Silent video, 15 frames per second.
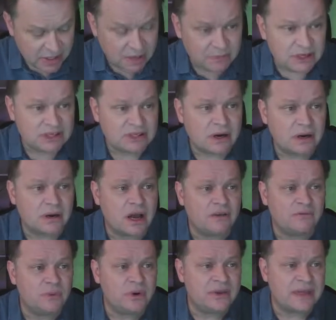I'm going to start
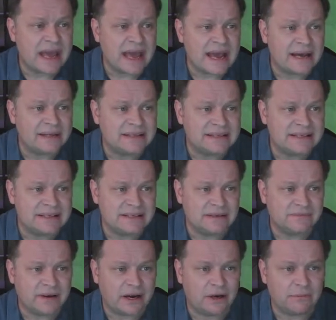off with Alice's
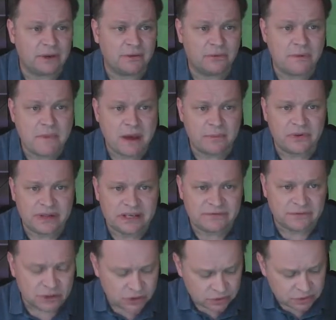environment. Remember, this
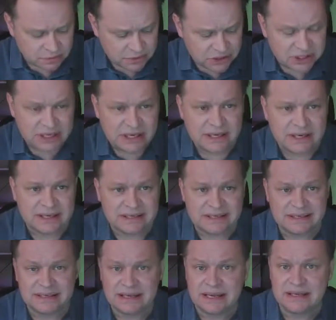virtual machine is
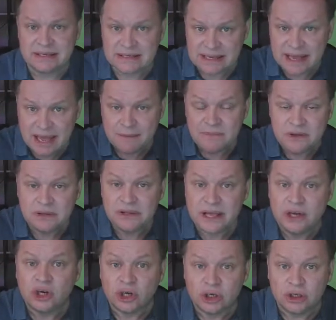intended to
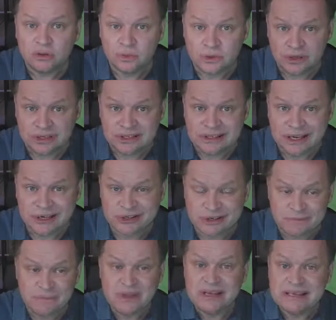emulate her
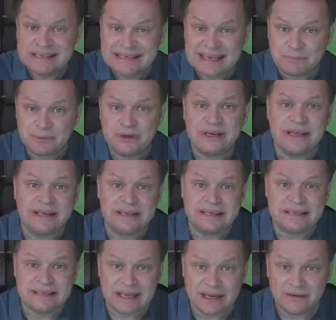workstation, separate and
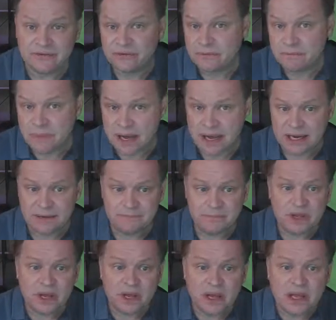distinct from mine.
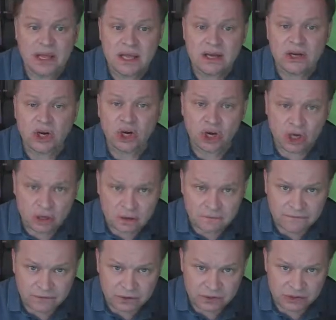In her
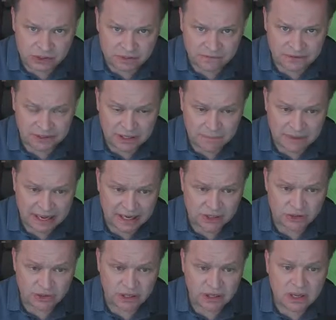version of
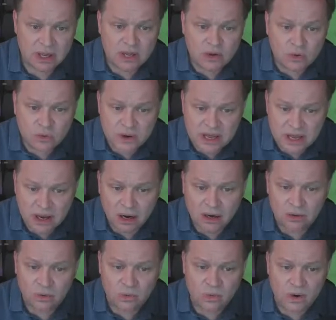Kleopatra, we
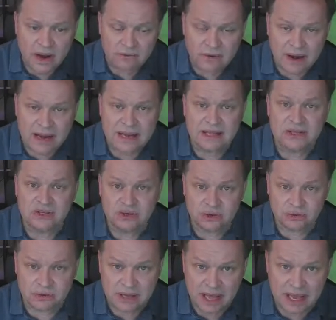are ready to
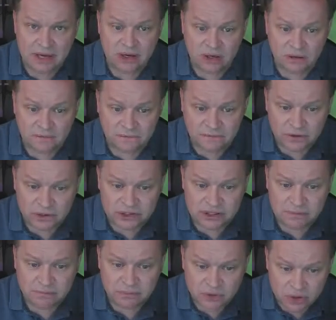create her first
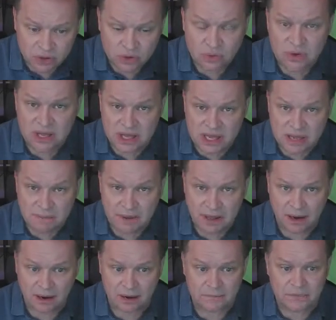new key
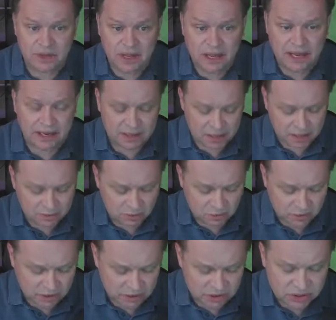pair. And I'm
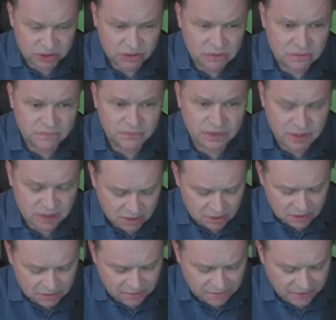going to
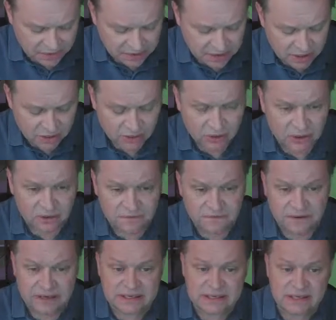fill in her
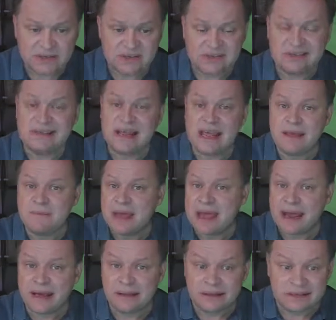fictitious name,
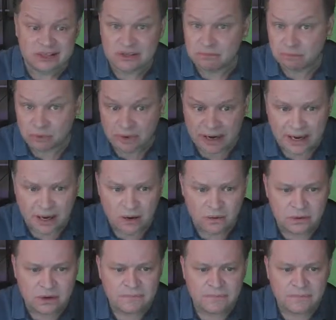Alice Brown.